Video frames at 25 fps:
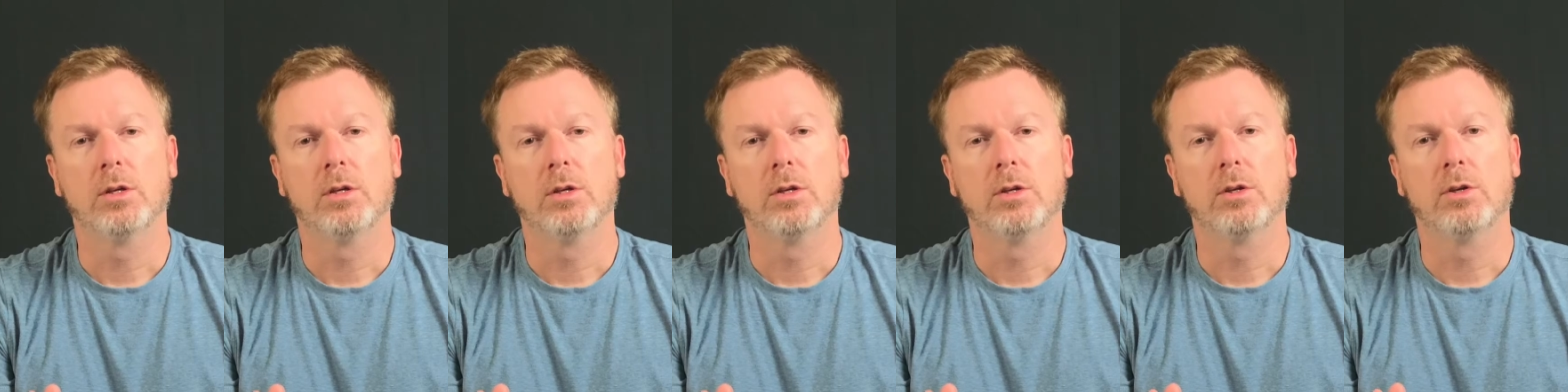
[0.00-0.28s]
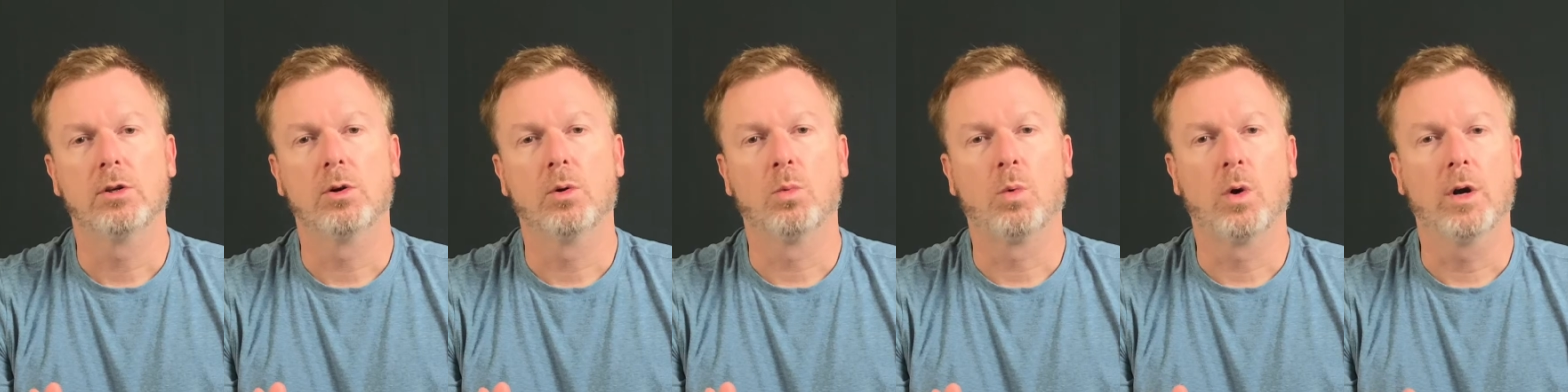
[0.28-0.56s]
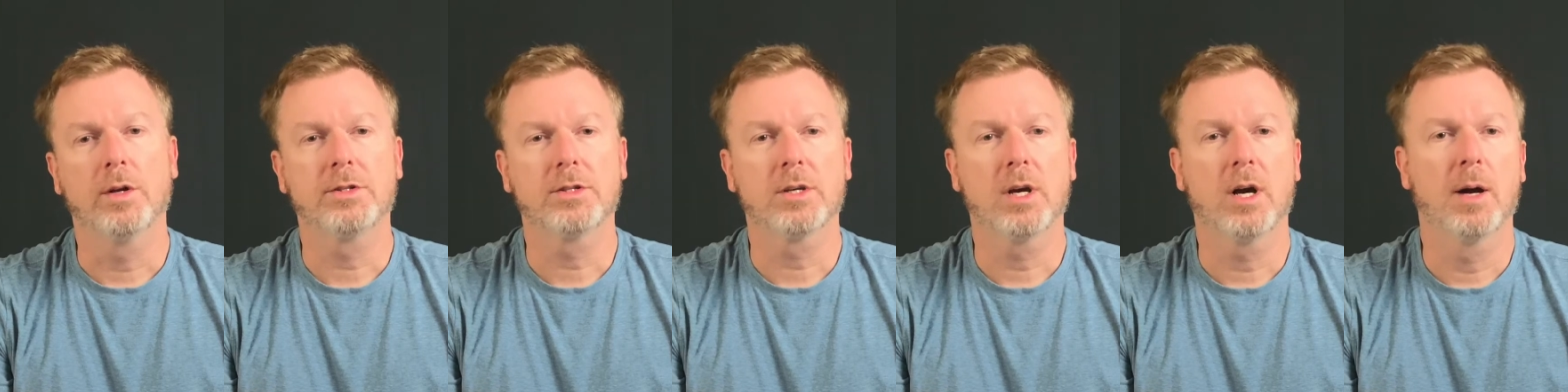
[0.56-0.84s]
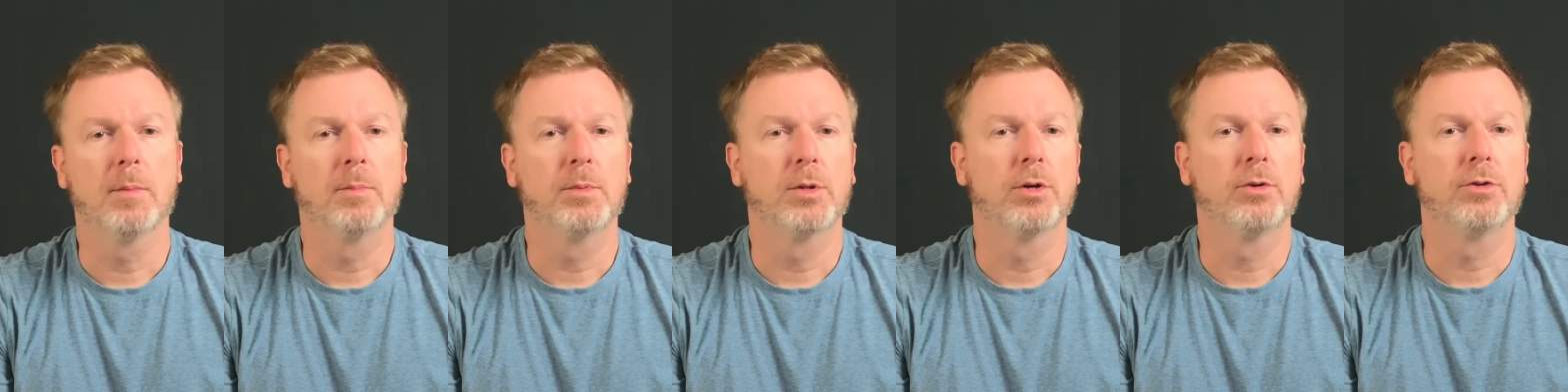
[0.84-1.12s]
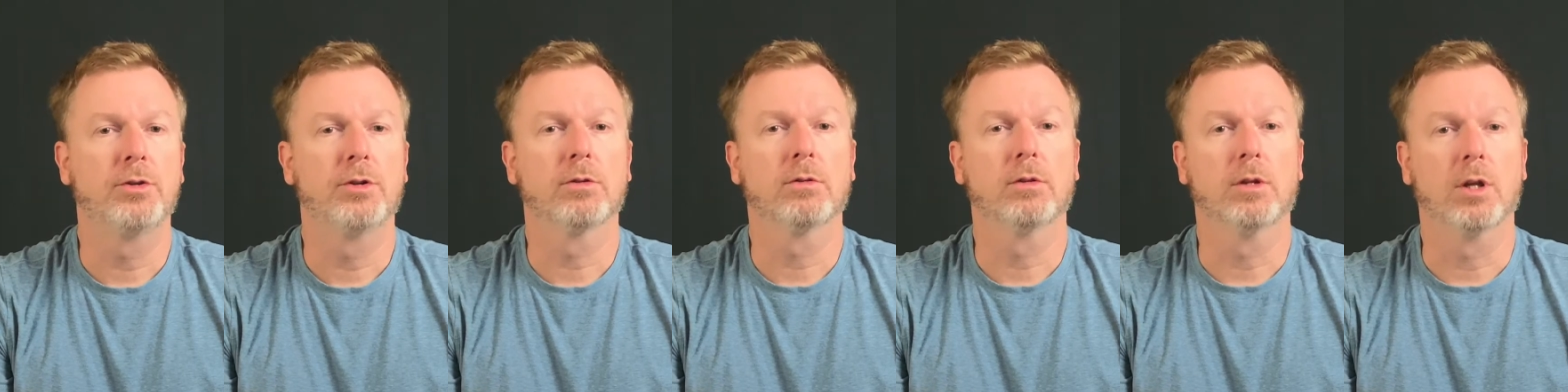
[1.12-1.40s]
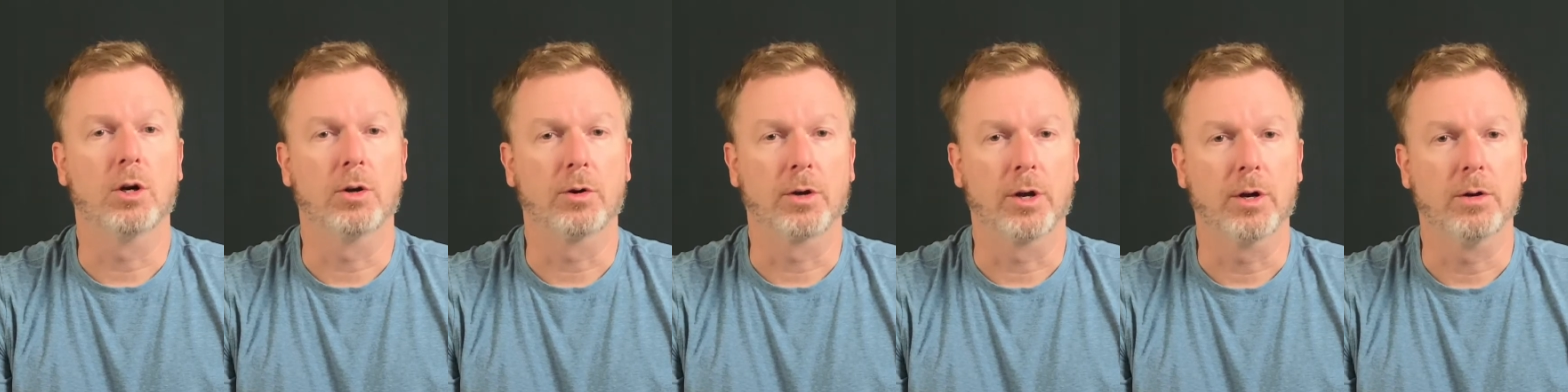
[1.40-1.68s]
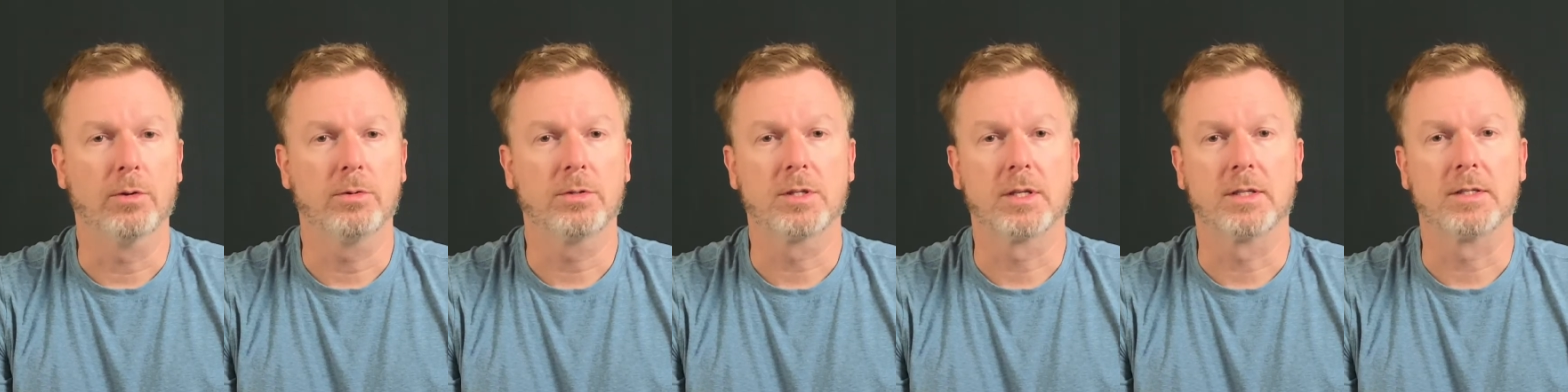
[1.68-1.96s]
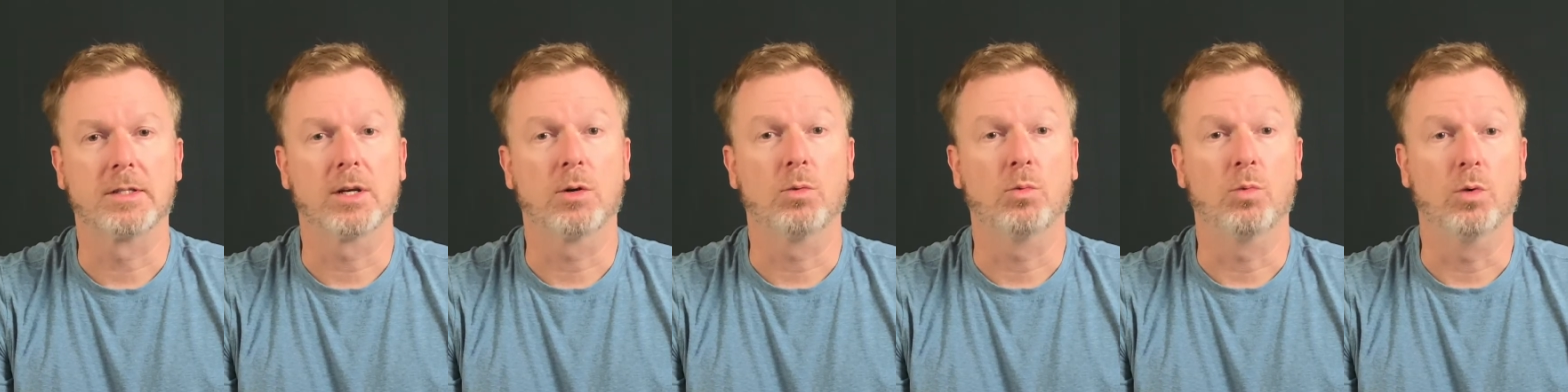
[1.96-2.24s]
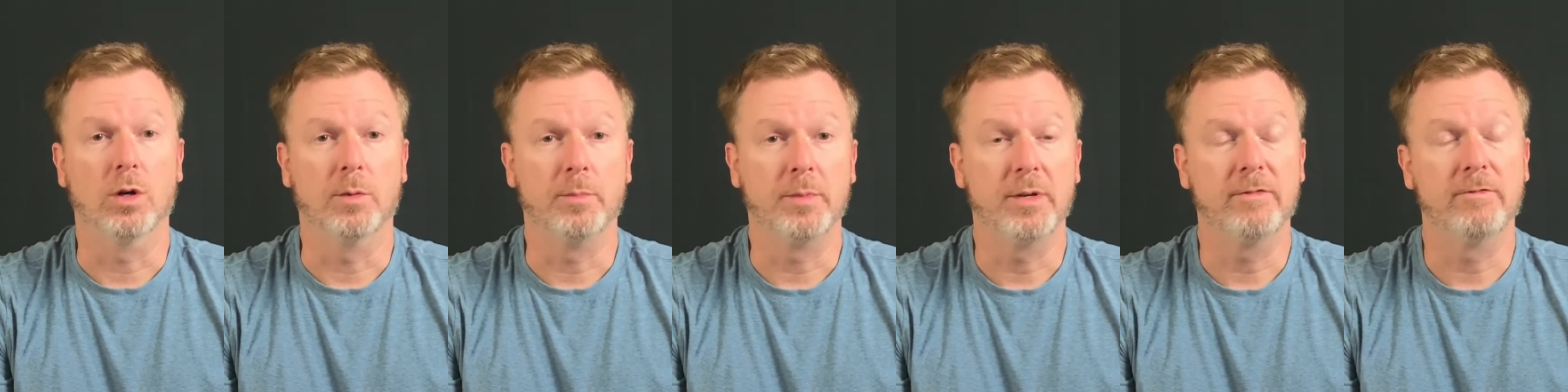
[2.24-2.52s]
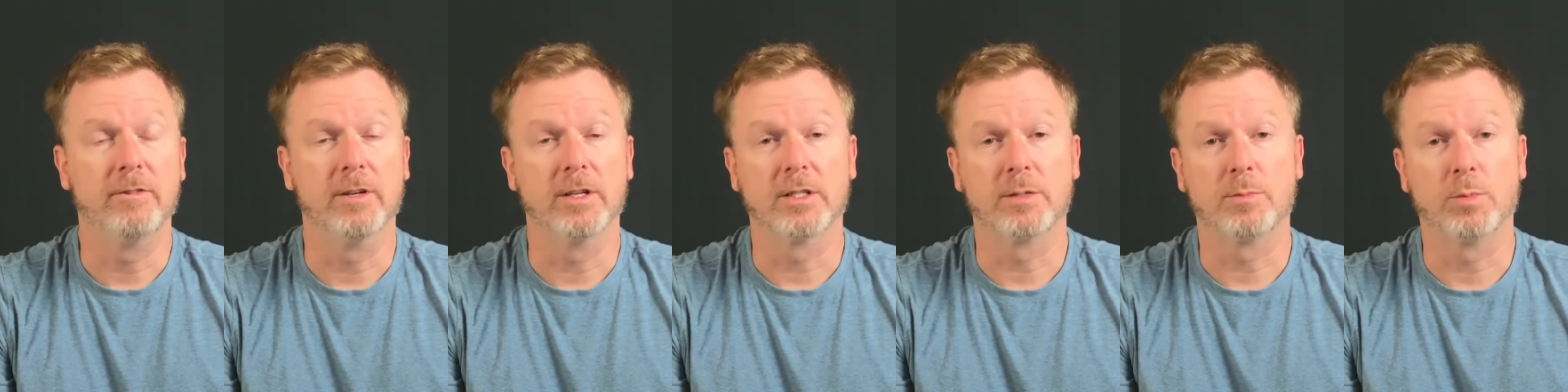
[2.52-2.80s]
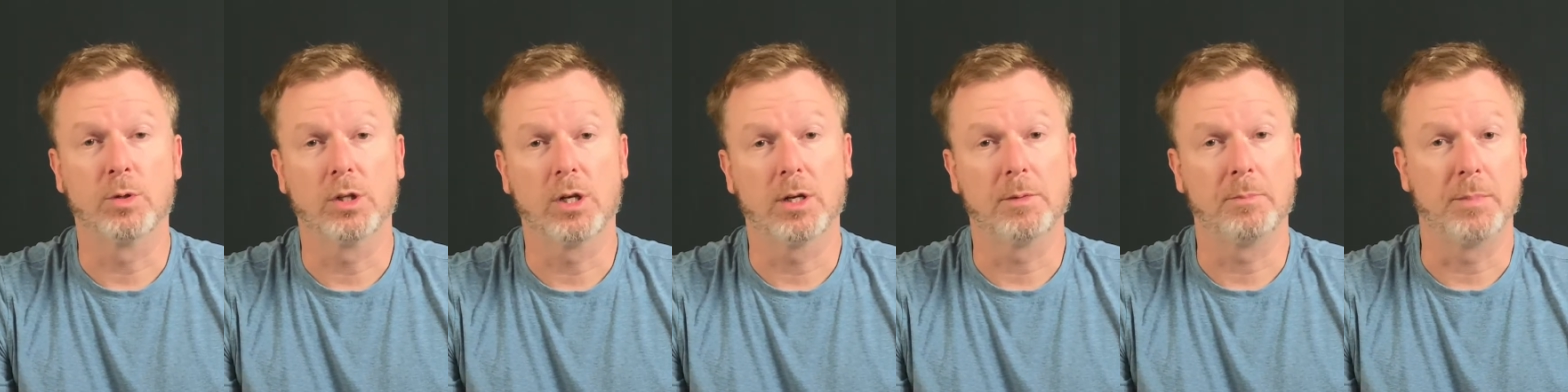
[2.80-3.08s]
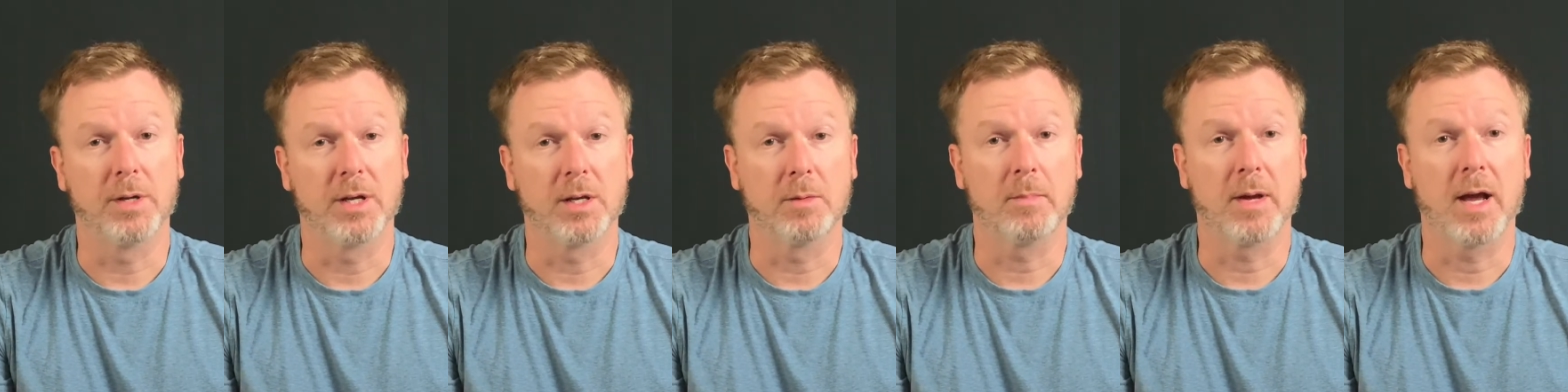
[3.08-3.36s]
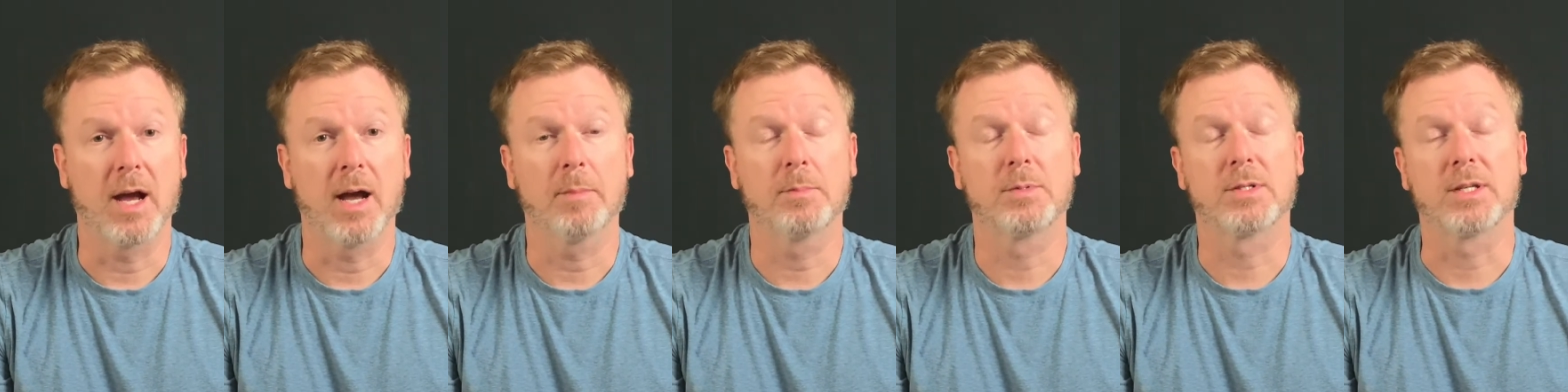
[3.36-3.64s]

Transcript: You'll want to upload your logo since it will be visible on Bing Maps